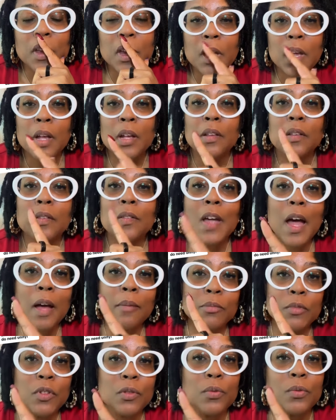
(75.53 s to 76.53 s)
Stop
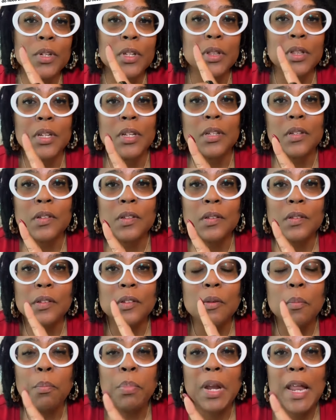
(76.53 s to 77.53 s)
doing this to
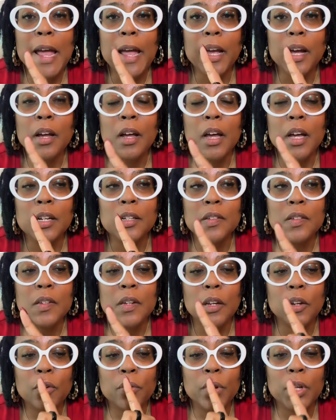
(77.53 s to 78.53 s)
Black content
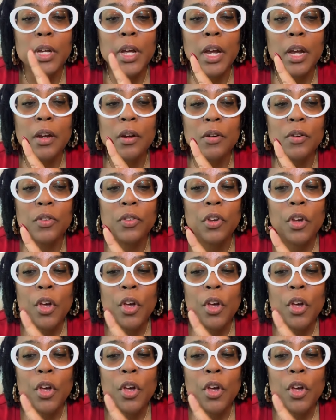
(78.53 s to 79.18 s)
creators